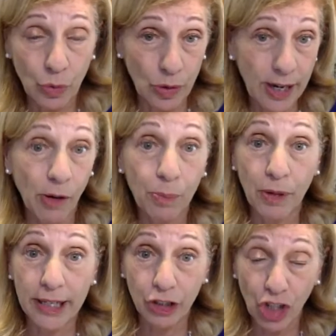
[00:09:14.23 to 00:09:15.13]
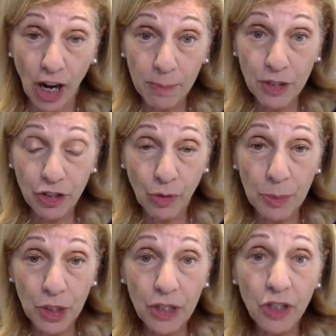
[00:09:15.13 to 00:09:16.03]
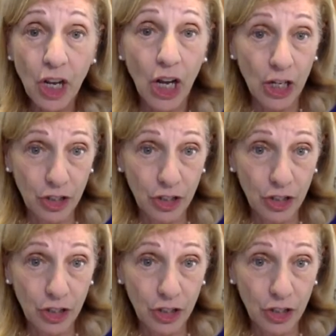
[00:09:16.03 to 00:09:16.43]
or help write job descriptions.